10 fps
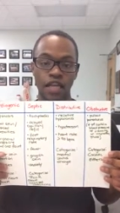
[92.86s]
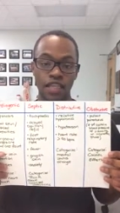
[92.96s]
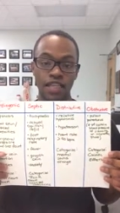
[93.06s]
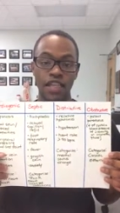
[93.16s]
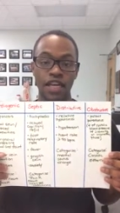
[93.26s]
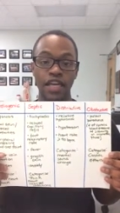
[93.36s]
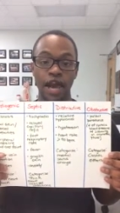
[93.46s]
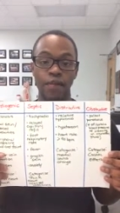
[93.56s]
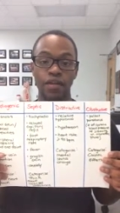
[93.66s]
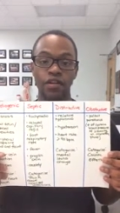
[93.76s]
delayed
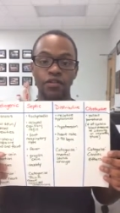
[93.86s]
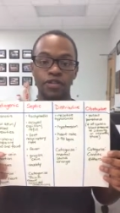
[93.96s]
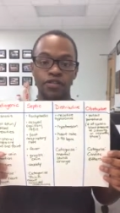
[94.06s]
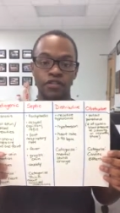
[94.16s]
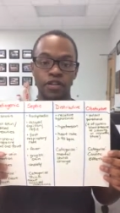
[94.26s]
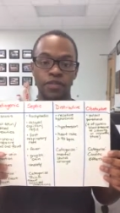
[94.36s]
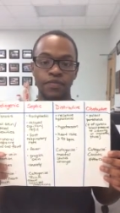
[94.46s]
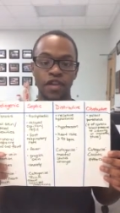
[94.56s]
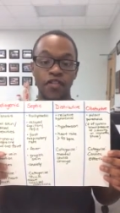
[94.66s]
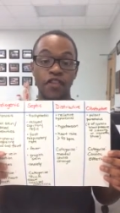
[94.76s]
capillary refill,
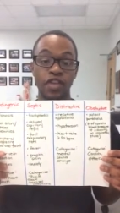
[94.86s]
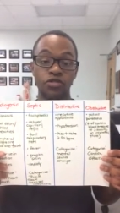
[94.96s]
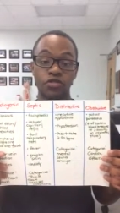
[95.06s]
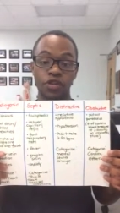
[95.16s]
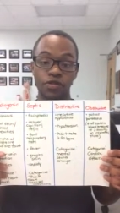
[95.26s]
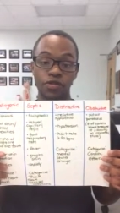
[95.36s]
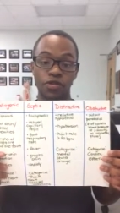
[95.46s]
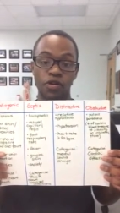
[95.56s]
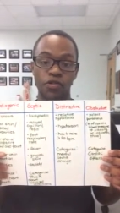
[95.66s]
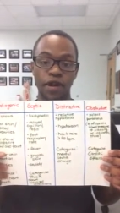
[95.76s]
a fast
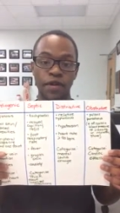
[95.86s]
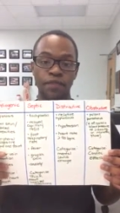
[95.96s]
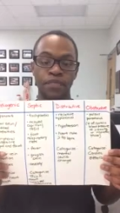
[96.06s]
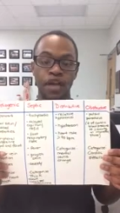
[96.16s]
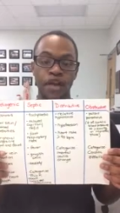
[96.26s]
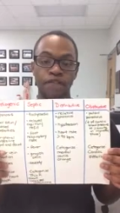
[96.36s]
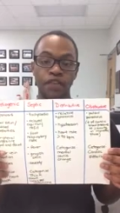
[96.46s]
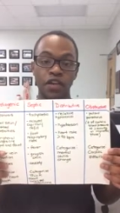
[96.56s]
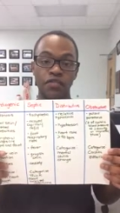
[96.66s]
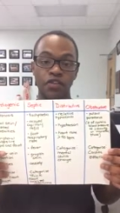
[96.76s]
respiratory rate,
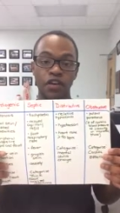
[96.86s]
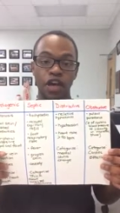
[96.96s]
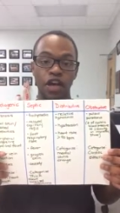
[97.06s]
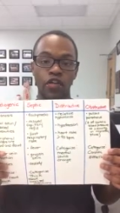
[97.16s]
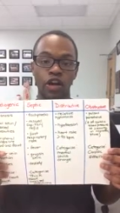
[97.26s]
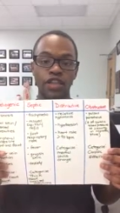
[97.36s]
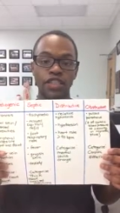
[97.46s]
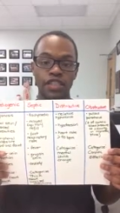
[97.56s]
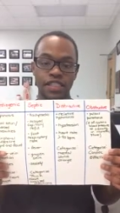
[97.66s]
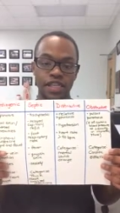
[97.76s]
fever,
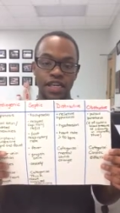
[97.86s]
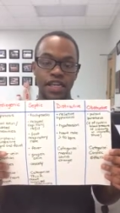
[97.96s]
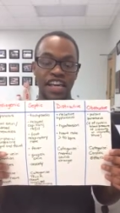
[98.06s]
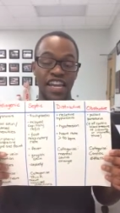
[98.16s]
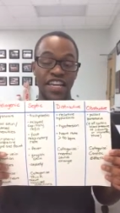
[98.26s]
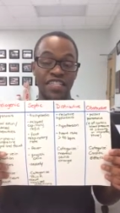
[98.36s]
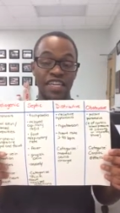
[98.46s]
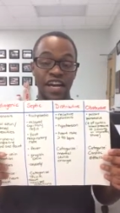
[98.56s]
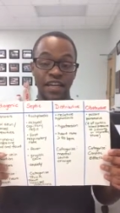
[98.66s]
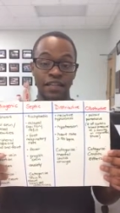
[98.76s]
grayish skin, and
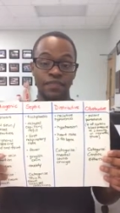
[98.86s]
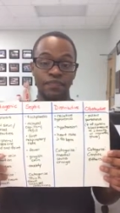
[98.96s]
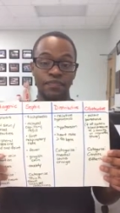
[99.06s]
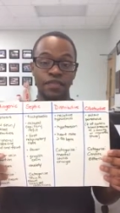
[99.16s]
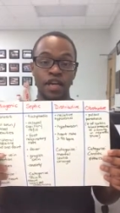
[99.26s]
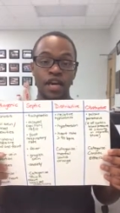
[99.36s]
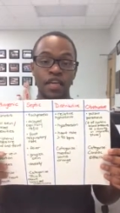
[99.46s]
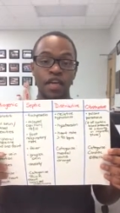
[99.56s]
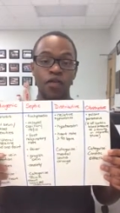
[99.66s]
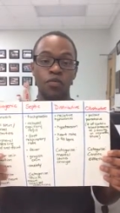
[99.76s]
anxiety.
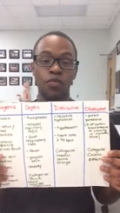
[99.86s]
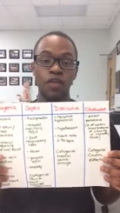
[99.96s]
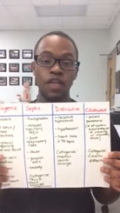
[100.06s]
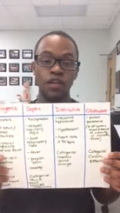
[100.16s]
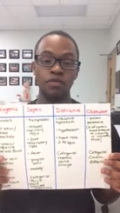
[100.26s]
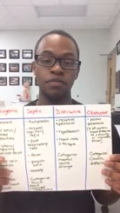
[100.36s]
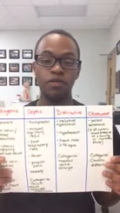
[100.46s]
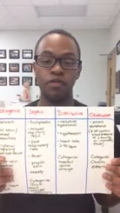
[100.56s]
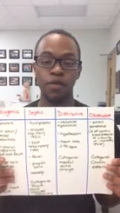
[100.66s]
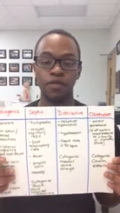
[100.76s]
Now, what helps me
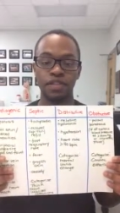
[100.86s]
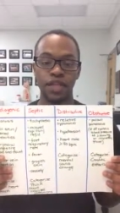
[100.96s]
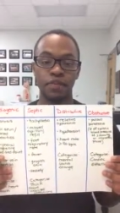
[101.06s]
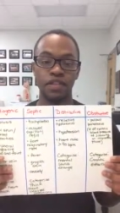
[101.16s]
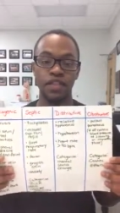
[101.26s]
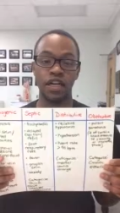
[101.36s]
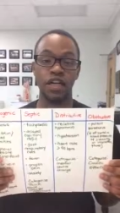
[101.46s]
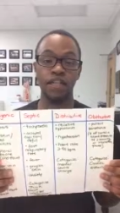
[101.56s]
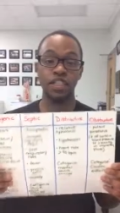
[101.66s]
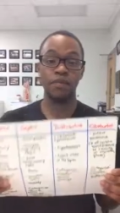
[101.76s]
remember septic
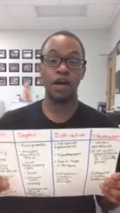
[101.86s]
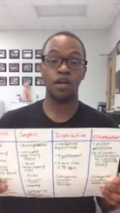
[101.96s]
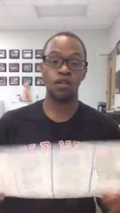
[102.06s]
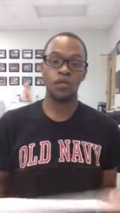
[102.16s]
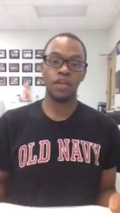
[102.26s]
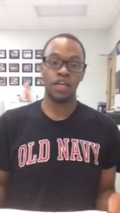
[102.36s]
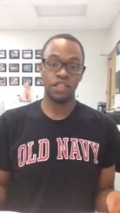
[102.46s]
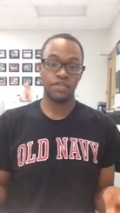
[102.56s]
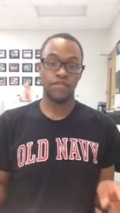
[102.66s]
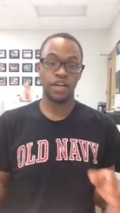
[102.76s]
shock is think about
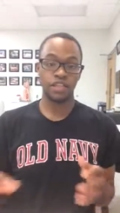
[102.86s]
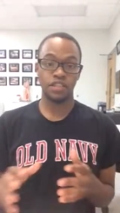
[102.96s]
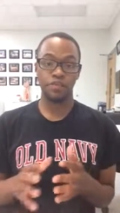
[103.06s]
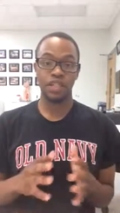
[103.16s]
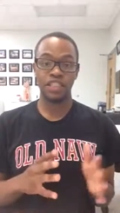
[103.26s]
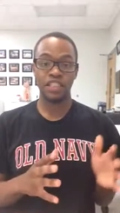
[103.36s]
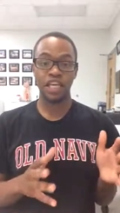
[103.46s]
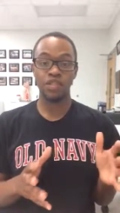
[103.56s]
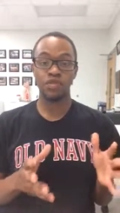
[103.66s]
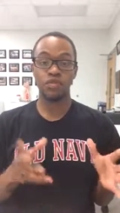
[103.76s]
localized infections, because
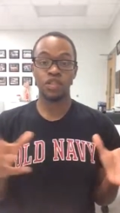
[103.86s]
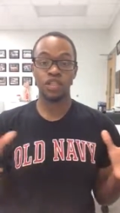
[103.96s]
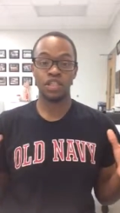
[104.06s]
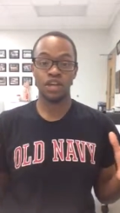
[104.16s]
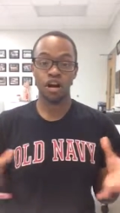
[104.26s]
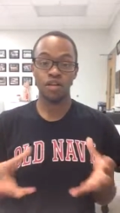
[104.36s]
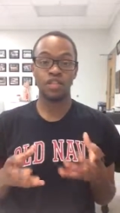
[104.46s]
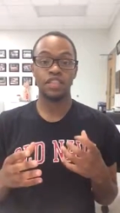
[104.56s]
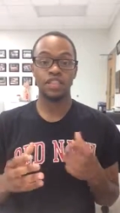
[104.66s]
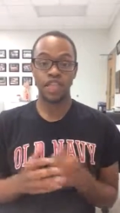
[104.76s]
that's what is
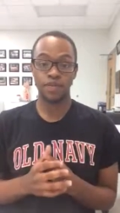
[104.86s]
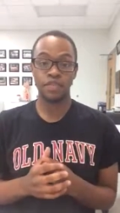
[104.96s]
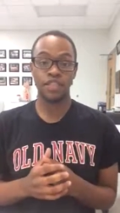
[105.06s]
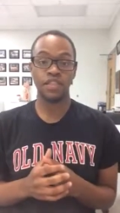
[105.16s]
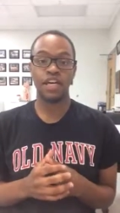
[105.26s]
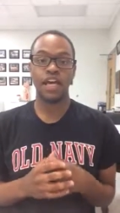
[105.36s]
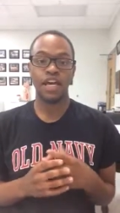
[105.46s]
causing sepsis,